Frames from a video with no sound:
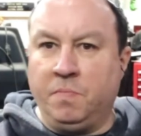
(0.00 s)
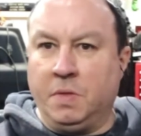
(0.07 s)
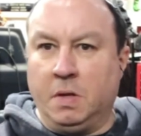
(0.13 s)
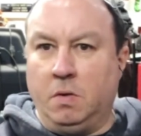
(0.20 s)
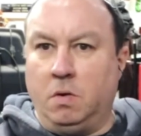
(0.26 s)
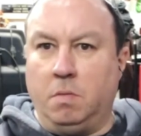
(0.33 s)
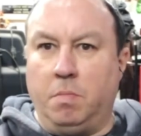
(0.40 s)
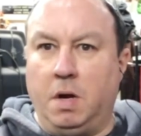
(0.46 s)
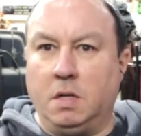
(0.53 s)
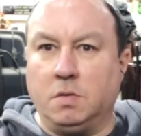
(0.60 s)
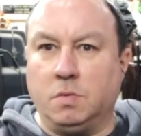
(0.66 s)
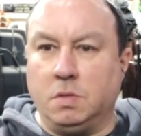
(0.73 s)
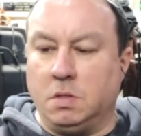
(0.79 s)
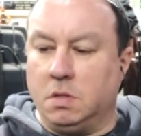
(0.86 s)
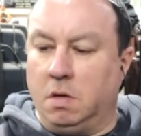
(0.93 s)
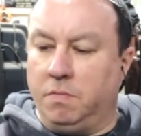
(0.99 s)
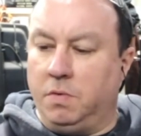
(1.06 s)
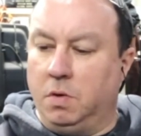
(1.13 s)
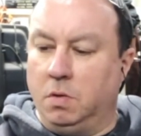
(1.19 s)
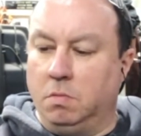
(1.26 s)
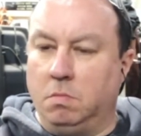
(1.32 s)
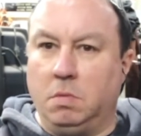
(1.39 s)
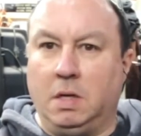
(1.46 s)
Or the brass one's softer
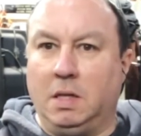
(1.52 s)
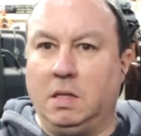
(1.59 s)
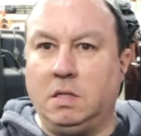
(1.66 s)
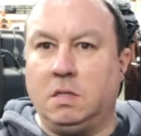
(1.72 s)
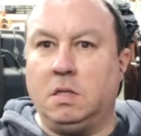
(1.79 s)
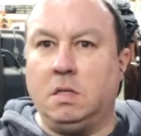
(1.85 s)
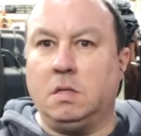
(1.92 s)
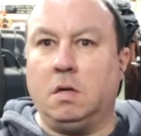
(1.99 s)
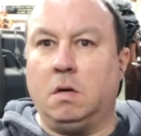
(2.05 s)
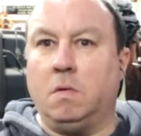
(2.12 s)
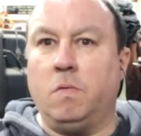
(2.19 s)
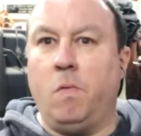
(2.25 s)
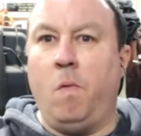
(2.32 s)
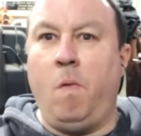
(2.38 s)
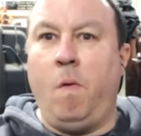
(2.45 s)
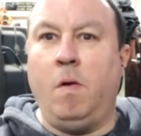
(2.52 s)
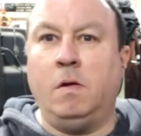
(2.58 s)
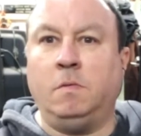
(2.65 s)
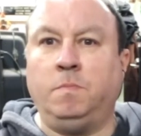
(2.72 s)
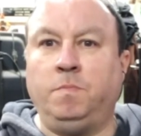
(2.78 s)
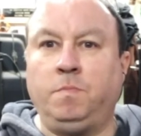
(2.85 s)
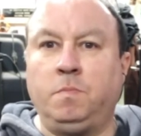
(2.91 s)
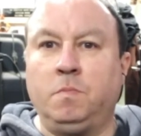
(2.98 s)
aluminum, but at least these are
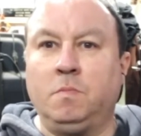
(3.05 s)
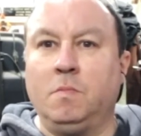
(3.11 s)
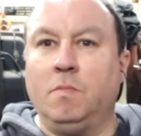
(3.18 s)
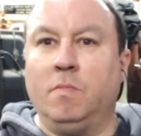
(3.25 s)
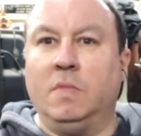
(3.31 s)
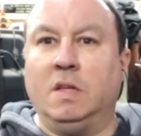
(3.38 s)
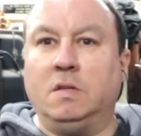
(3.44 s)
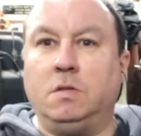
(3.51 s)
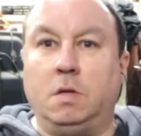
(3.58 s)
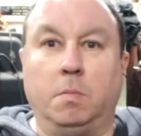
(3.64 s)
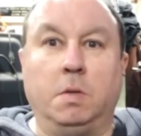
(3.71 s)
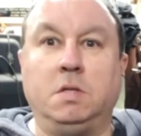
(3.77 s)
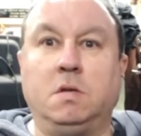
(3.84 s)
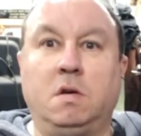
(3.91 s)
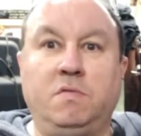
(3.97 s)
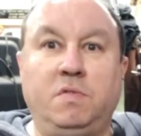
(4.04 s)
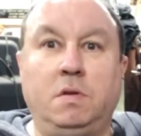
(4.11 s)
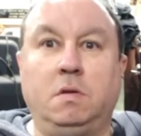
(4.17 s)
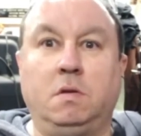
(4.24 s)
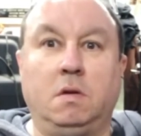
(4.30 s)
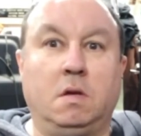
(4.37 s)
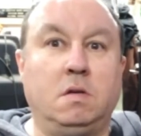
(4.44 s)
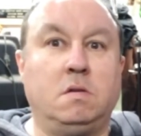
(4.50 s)
semi-soft,
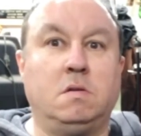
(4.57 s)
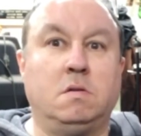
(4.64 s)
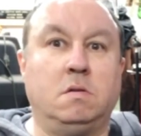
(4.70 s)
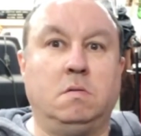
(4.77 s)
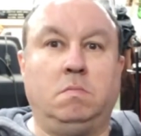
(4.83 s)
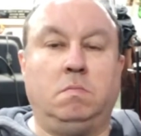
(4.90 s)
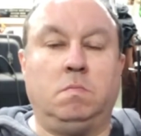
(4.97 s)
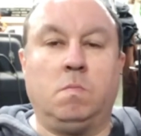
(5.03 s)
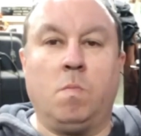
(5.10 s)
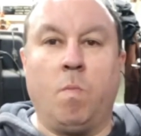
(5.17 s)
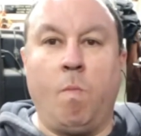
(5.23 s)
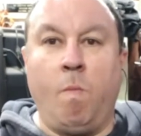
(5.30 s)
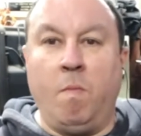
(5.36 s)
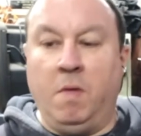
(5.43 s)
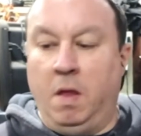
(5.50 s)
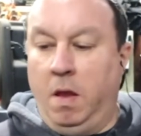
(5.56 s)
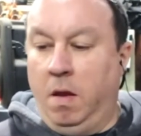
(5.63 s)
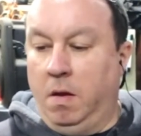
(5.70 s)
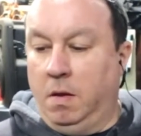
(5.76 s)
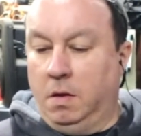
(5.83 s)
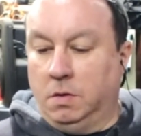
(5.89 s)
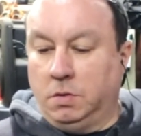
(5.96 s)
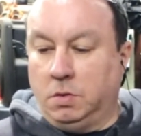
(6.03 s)
I guess.
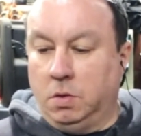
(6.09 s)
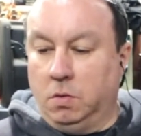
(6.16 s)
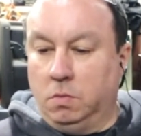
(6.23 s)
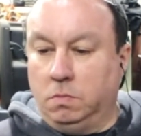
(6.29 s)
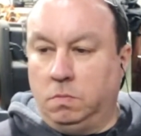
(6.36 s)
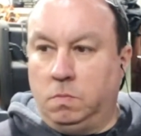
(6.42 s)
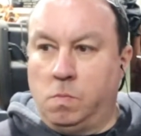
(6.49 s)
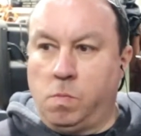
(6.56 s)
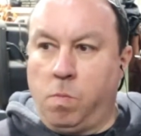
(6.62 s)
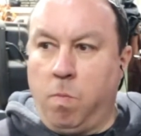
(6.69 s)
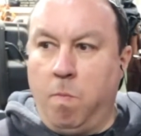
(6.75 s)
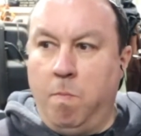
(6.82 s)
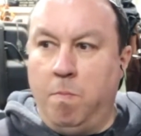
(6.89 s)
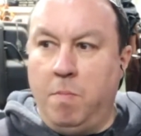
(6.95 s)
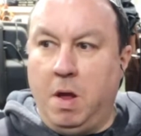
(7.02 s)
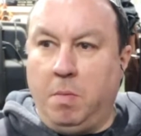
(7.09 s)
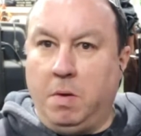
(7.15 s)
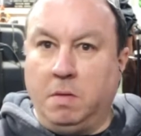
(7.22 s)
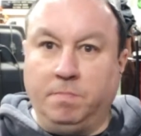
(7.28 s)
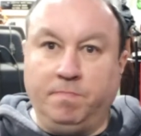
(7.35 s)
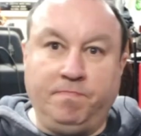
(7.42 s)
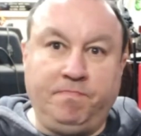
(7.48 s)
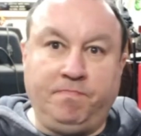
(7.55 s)
So, maybe.
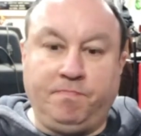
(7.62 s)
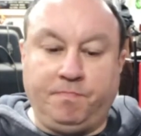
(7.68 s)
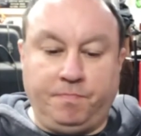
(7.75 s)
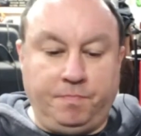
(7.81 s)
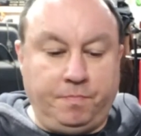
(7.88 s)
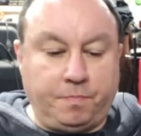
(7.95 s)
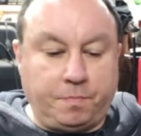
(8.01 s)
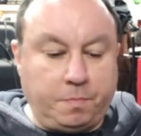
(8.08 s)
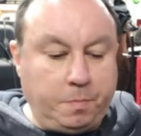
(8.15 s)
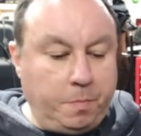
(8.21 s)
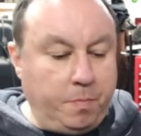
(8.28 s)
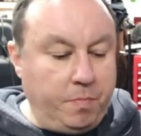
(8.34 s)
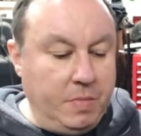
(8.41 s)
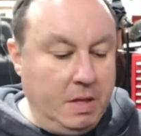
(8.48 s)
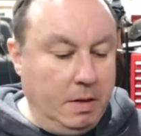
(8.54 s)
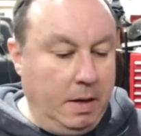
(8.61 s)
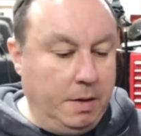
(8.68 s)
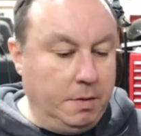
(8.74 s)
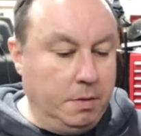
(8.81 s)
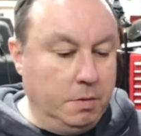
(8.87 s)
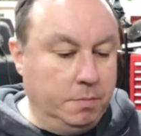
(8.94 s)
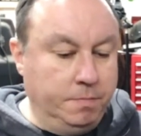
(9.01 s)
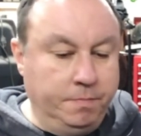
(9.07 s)
I don't
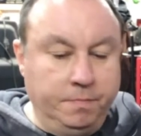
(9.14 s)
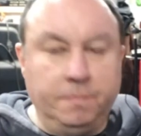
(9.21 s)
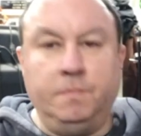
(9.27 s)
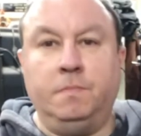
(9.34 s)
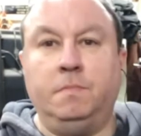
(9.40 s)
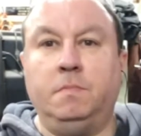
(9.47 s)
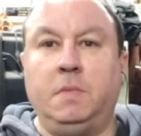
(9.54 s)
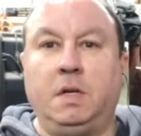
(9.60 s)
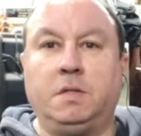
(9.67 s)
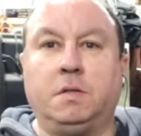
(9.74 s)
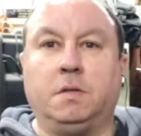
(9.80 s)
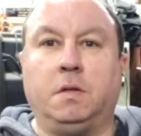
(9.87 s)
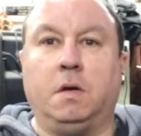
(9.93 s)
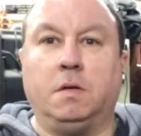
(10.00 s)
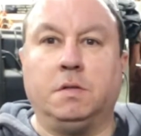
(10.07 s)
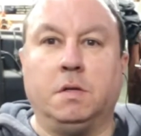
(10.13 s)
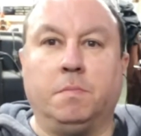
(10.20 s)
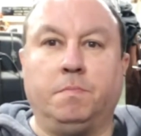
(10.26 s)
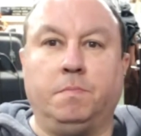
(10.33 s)
know. It's a toss-up.